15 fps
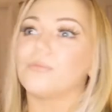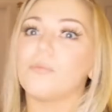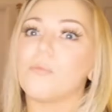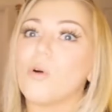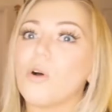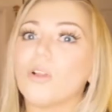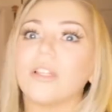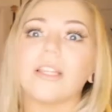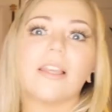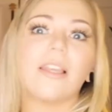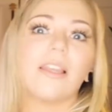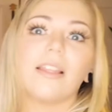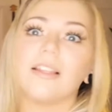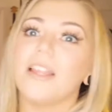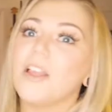Molly
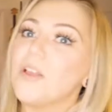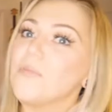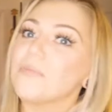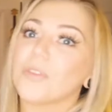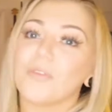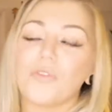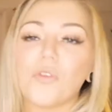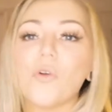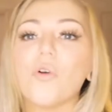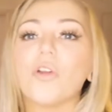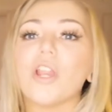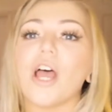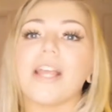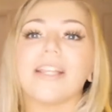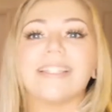and
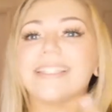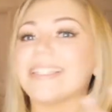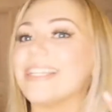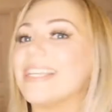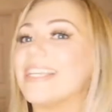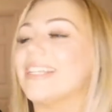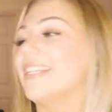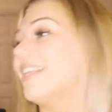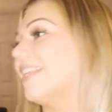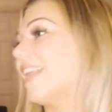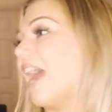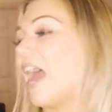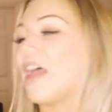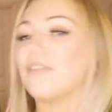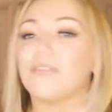Fiona and Dean and
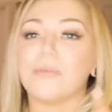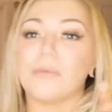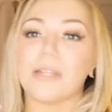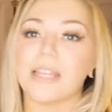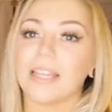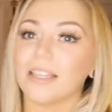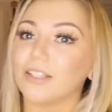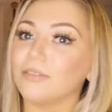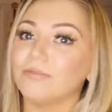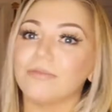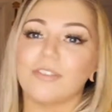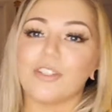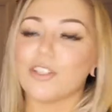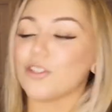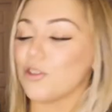everybody
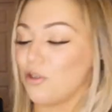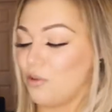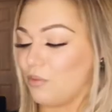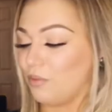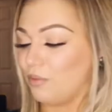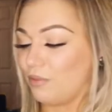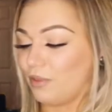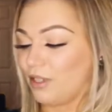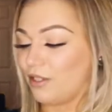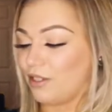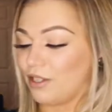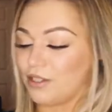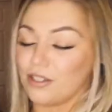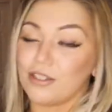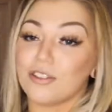just who
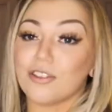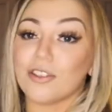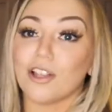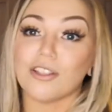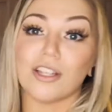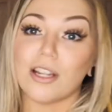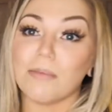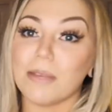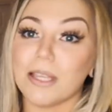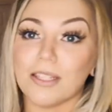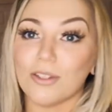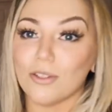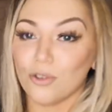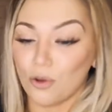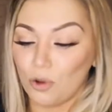does such an
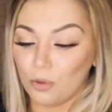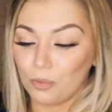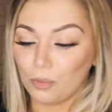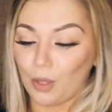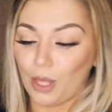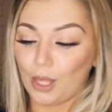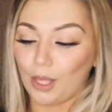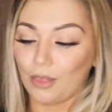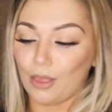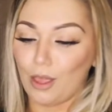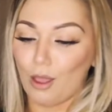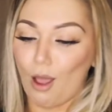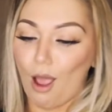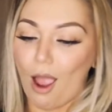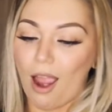amazing job. Like,
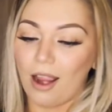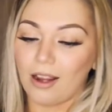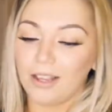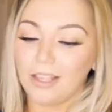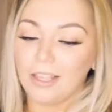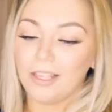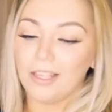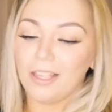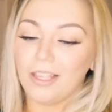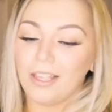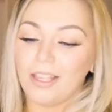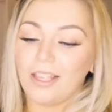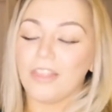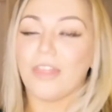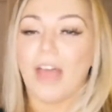they are,
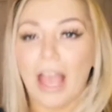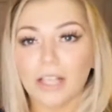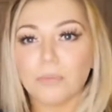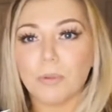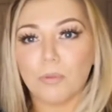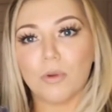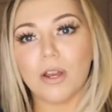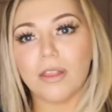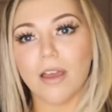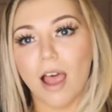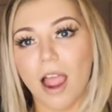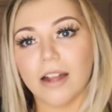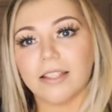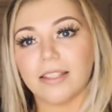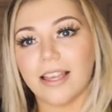that's been one of the
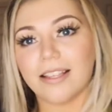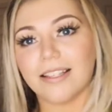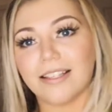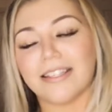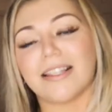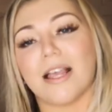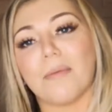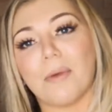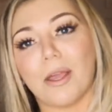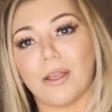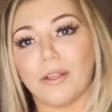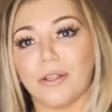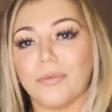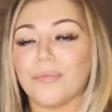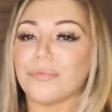hard things about
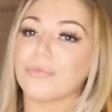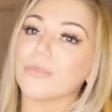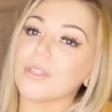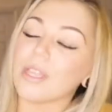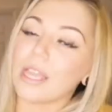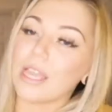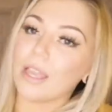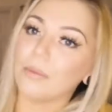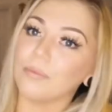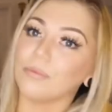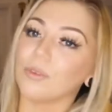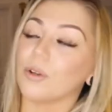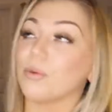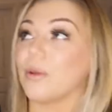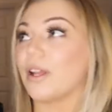
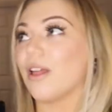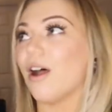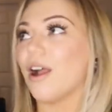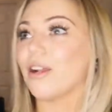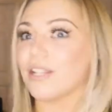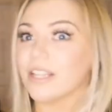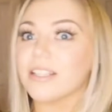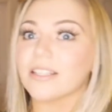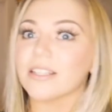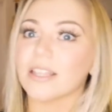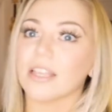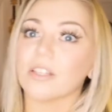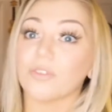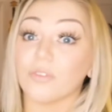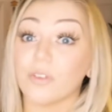or one of the hardest
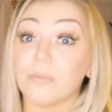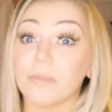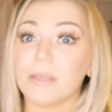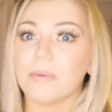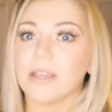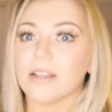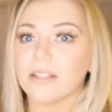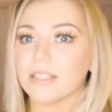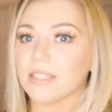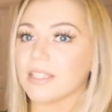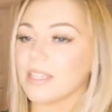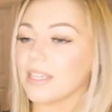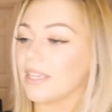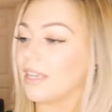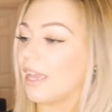things for me
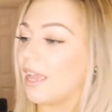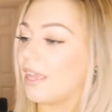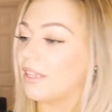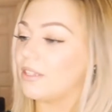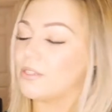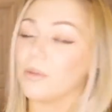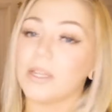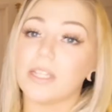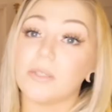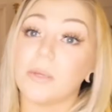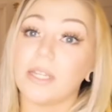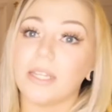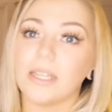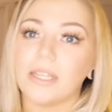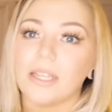personally in
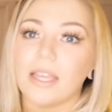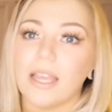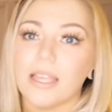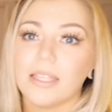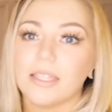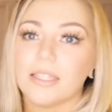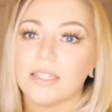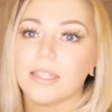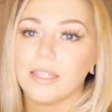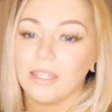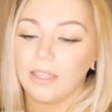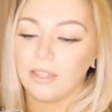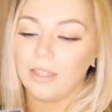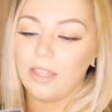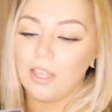2020 is
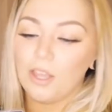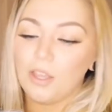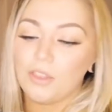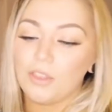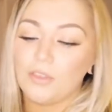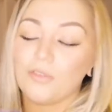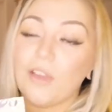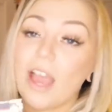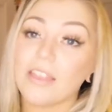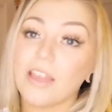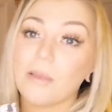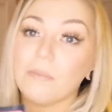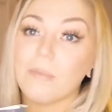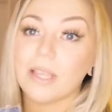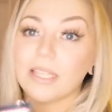the fact
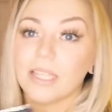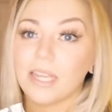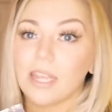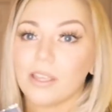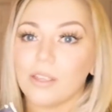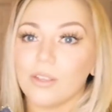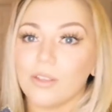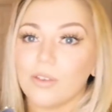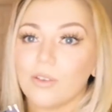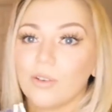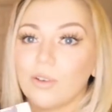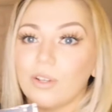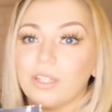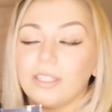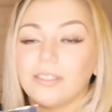that I'm missing out
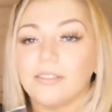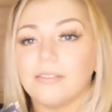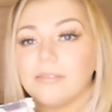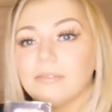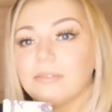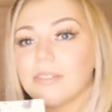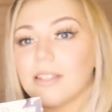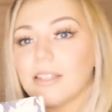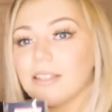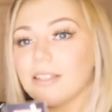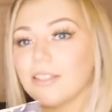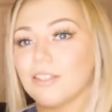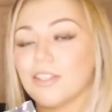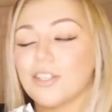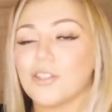on
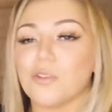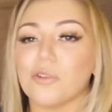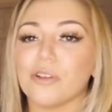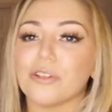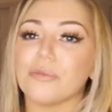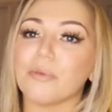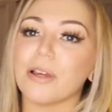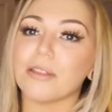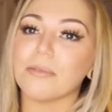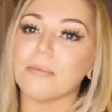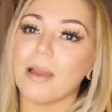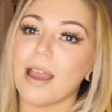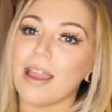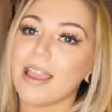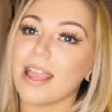the tours with
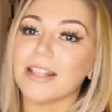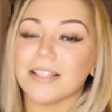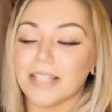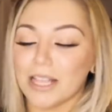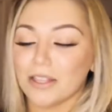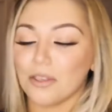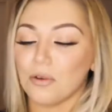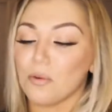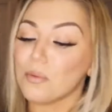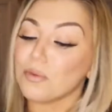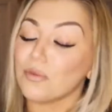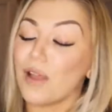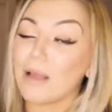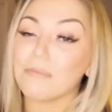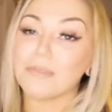my Inside the
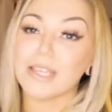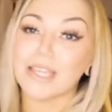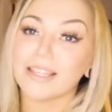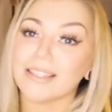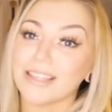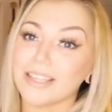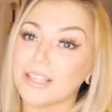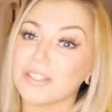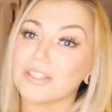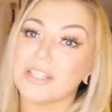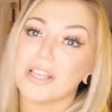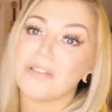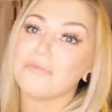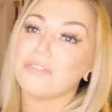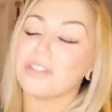Ropes family. Like,
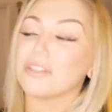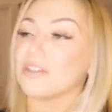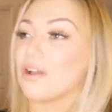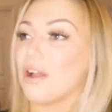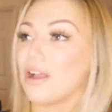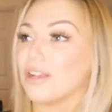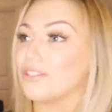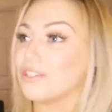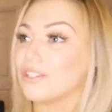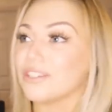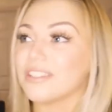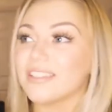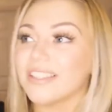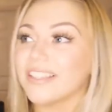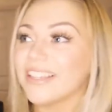they really are
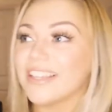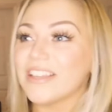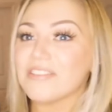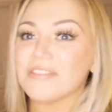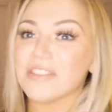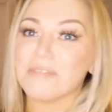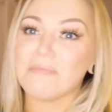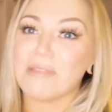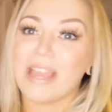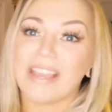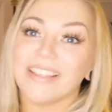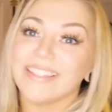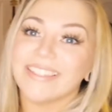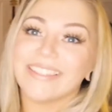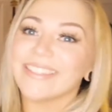just the
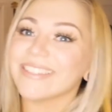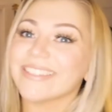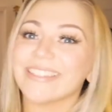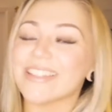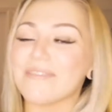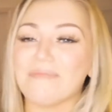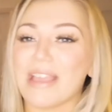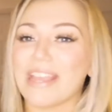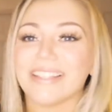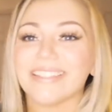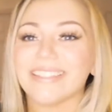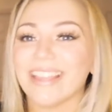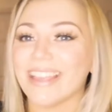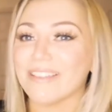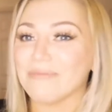
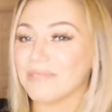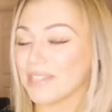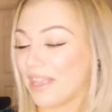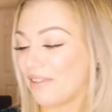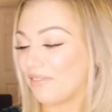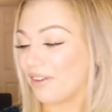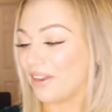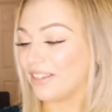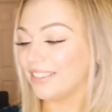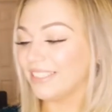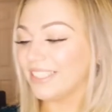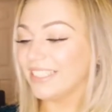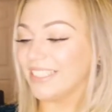best times ever.